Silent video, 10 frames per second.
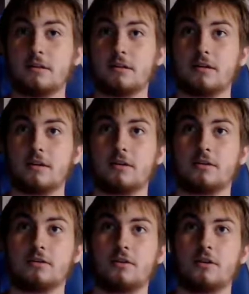
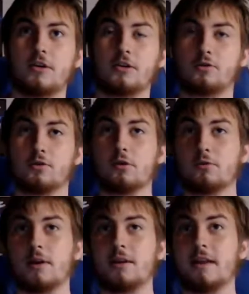the
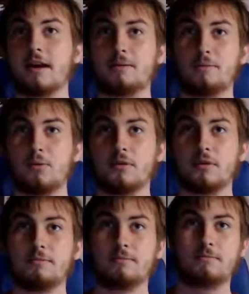drunk redneck more
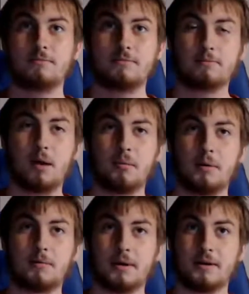than
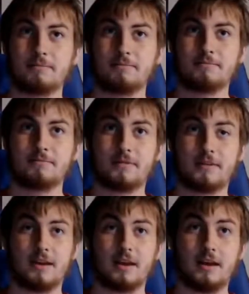Bubba, but
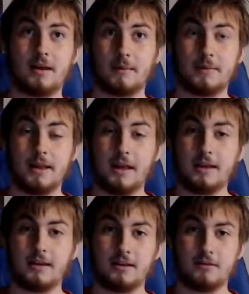I mean,
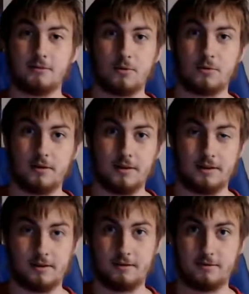hey,
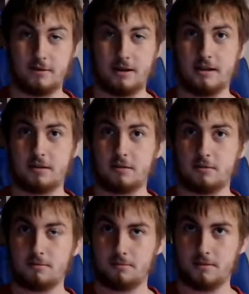it went as
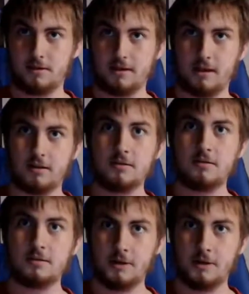intended.